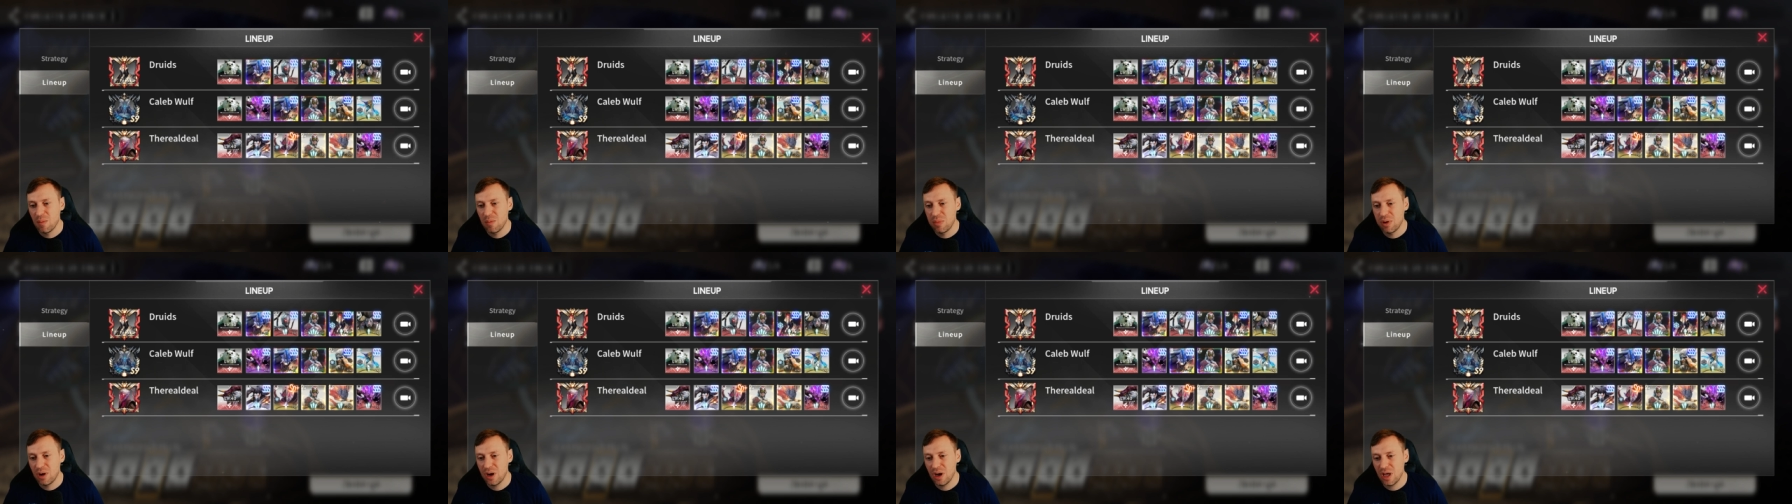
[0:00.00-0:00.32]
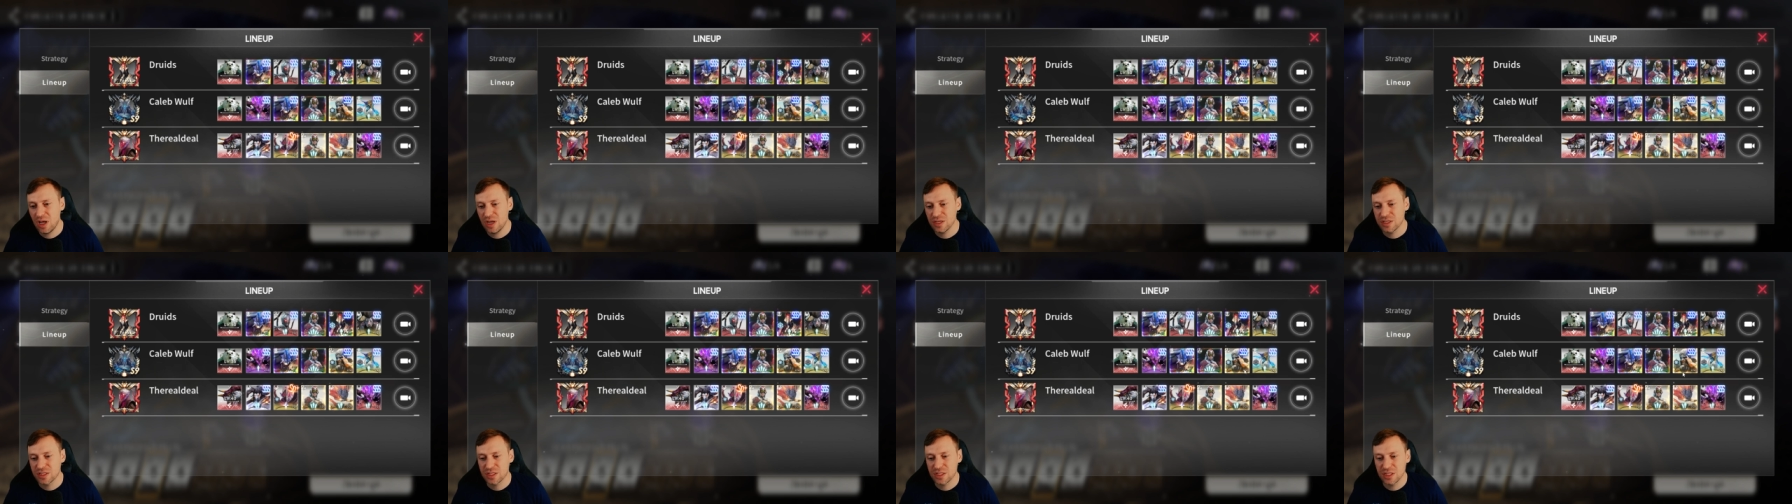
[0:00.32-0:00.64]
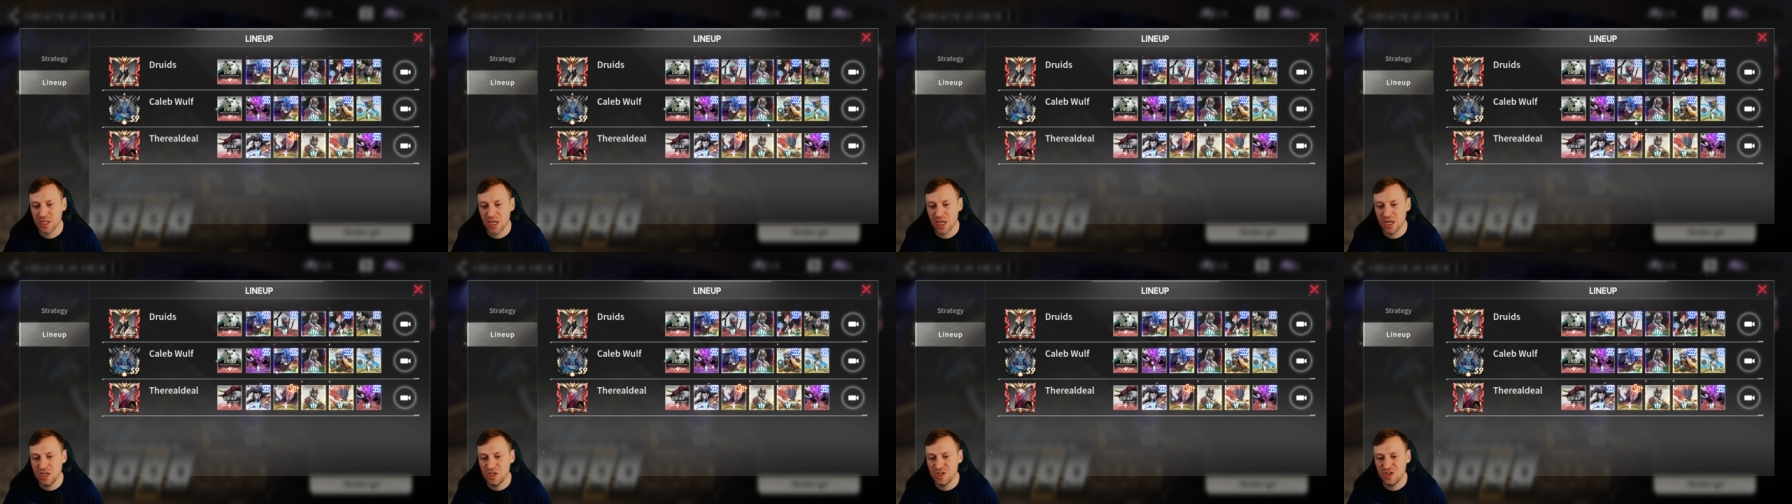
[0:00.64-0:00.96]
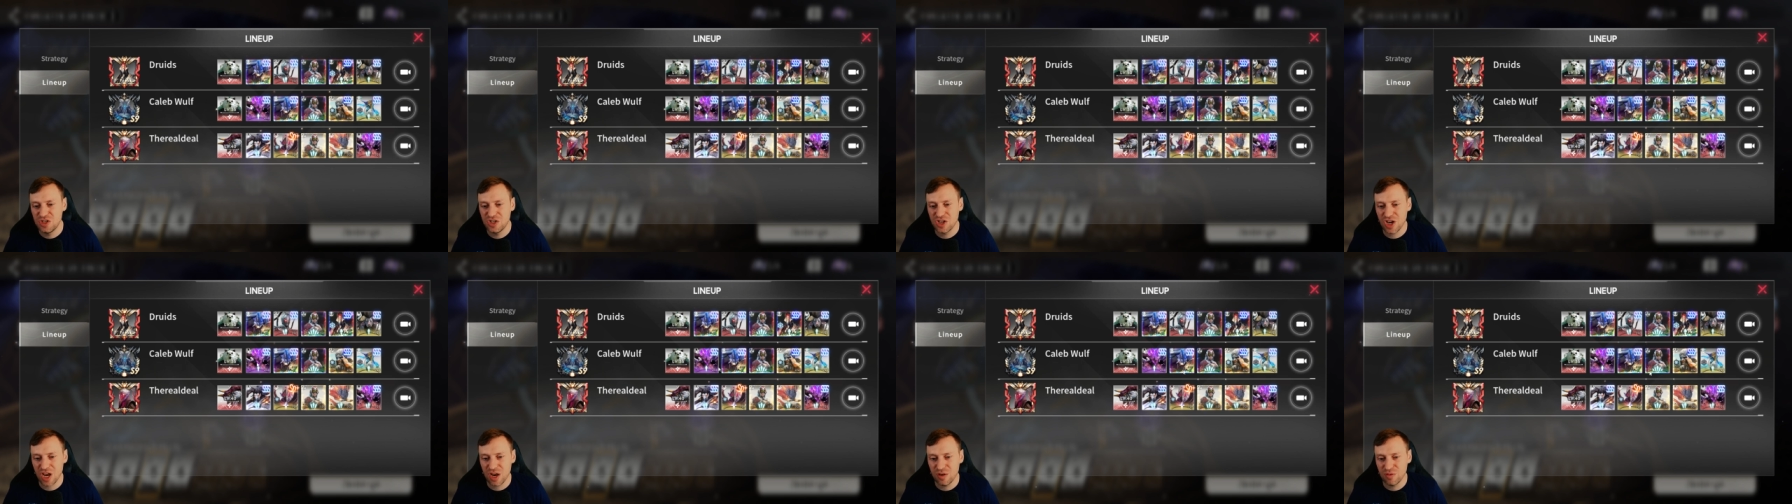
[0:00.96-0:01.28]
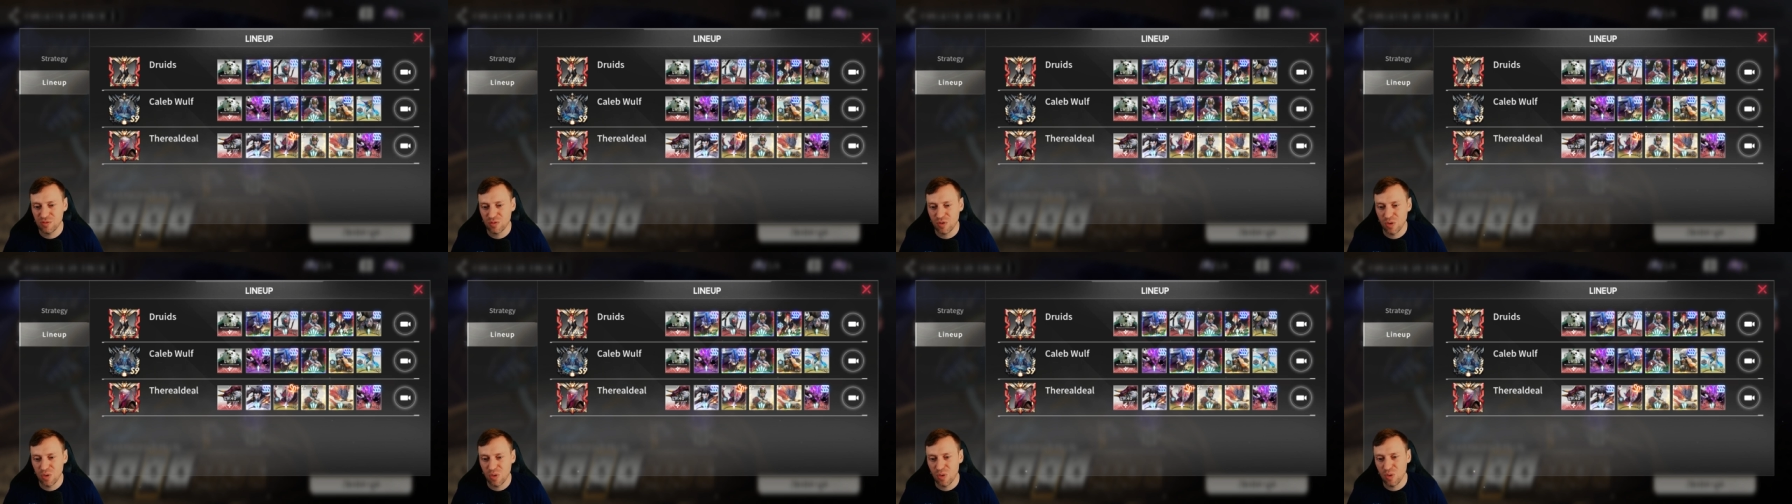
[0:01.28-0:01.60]
Plus, in
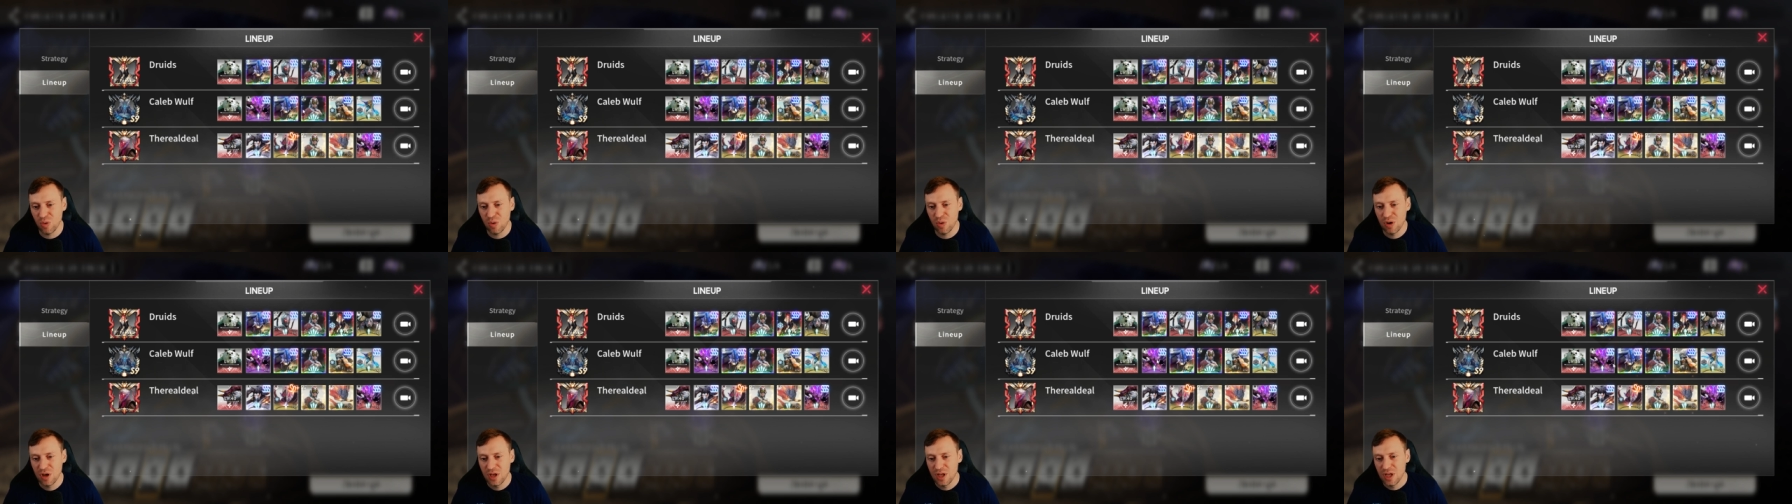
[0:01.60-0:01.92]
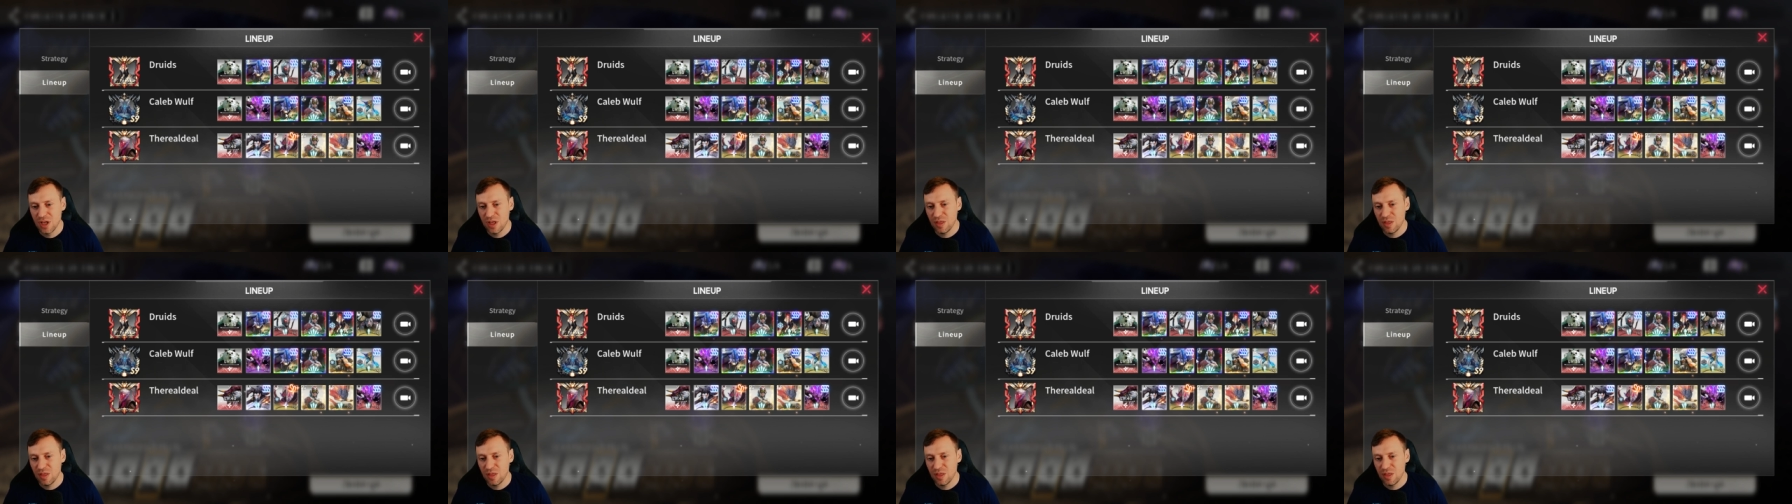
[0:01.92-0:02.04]
general,